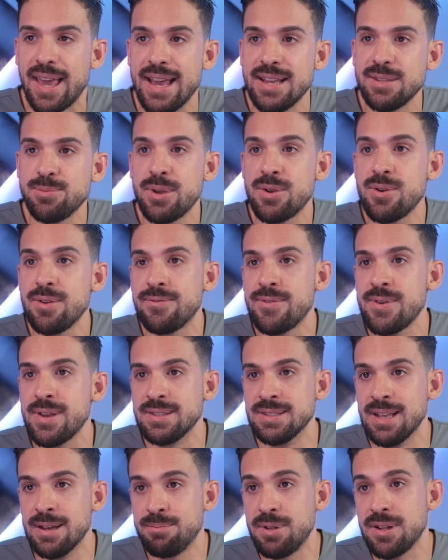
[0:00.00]
case, we could, for
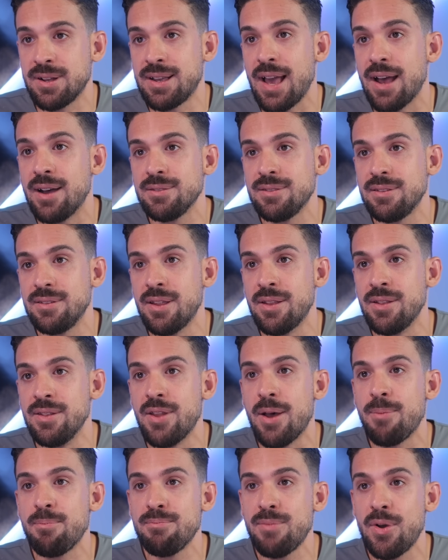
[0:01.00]
example, count the
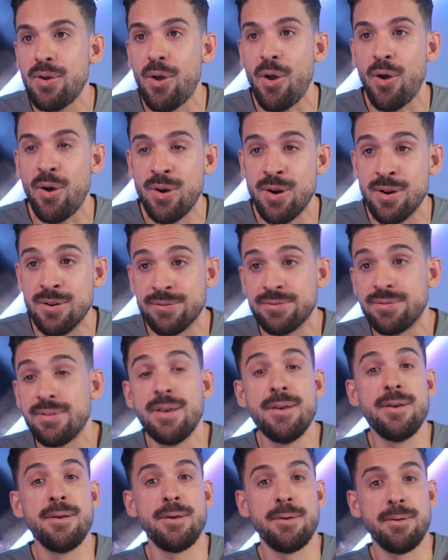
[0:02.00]
number of
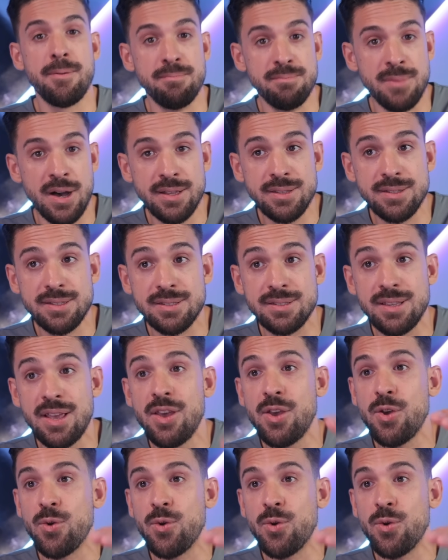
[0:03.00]
months